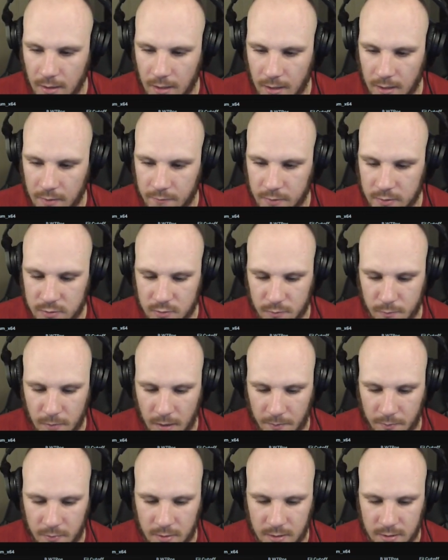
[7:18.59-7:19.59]
And I want to
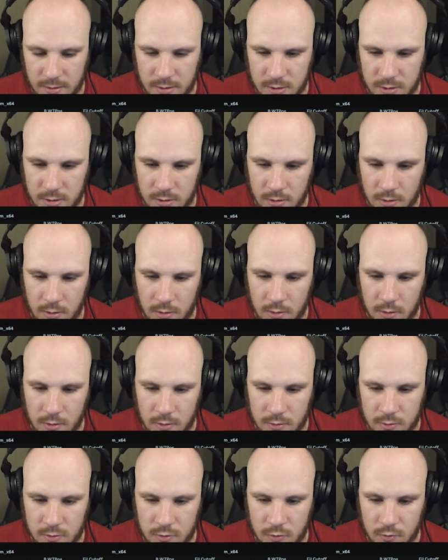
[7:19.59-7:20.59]
map this
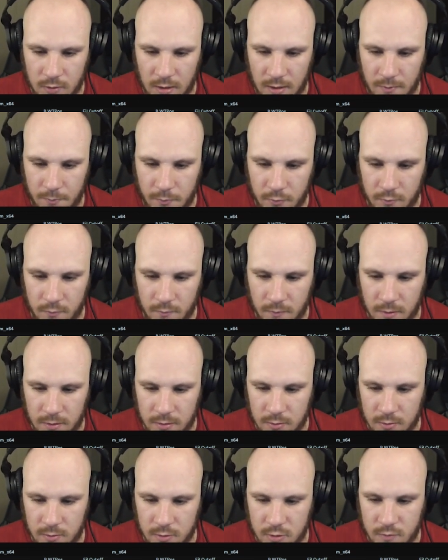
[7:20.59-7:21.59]
to input
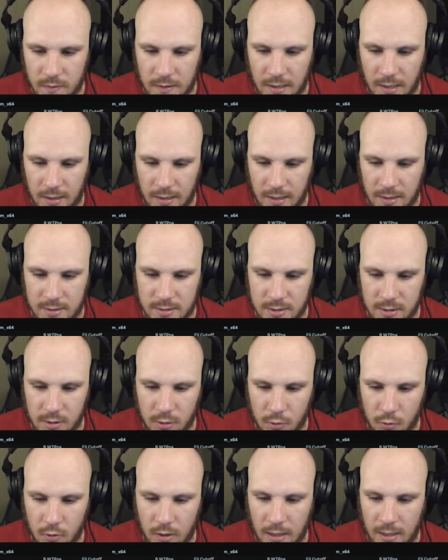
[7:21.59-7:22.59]
1 so we can actually
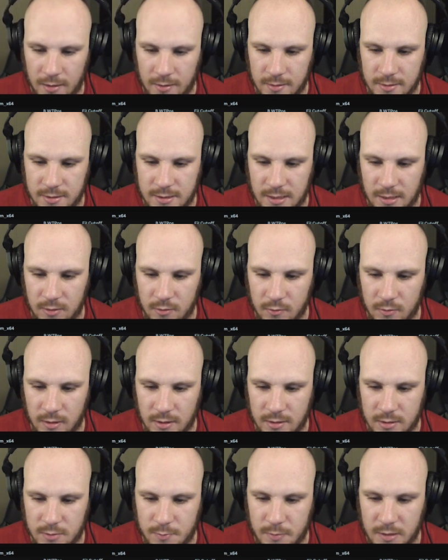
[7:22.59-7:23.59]
look at the signal
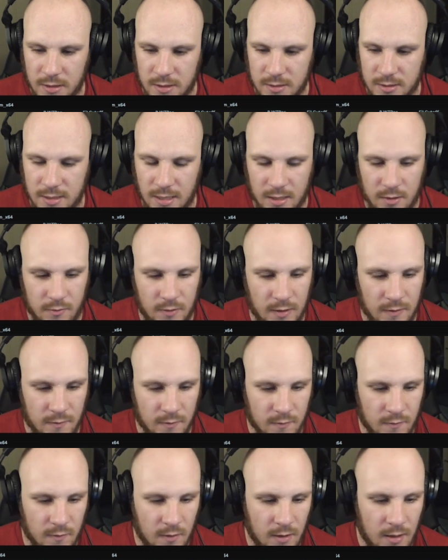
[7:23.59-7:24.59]
that is being
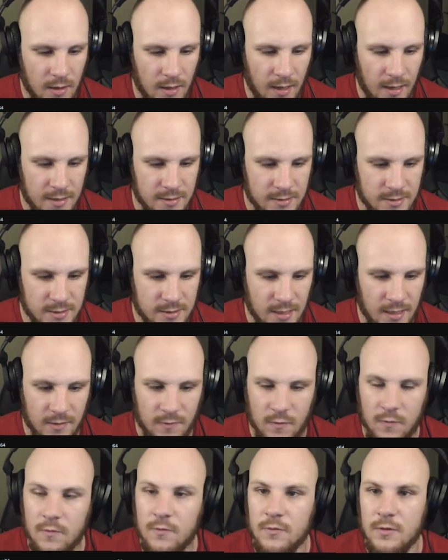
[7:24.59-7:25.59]
generated and
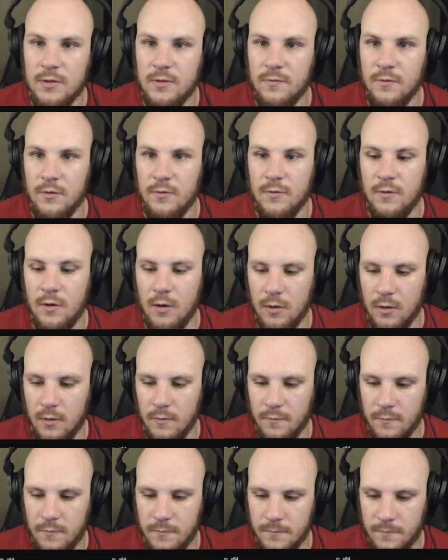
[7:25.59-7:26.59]
sent to this filter
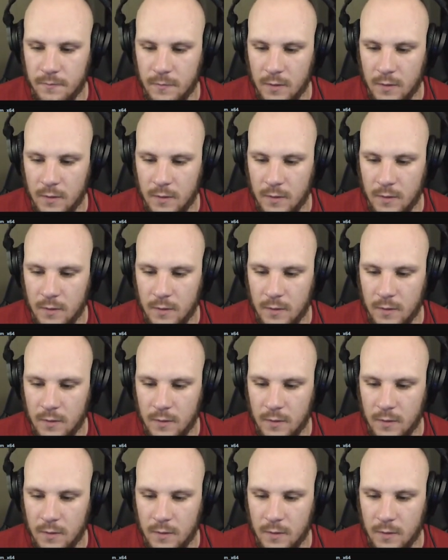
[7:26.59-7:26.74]
cutoff.